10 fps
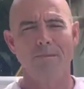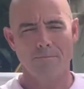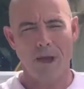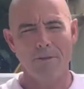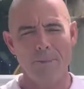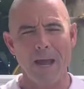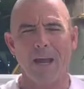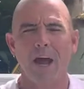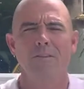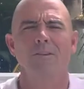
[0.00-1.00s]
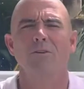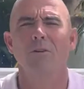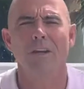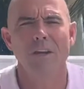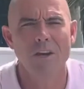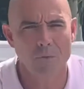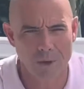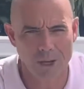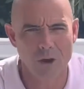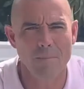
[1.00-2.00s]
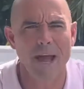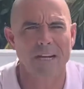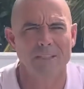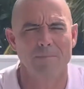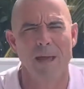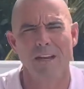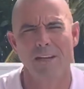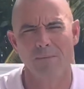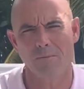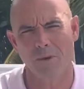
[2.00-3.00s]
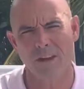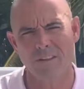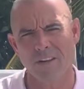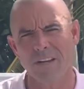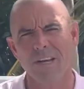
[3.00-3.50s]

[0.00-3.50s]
Mouth back on the toy, we go back to petting and praising.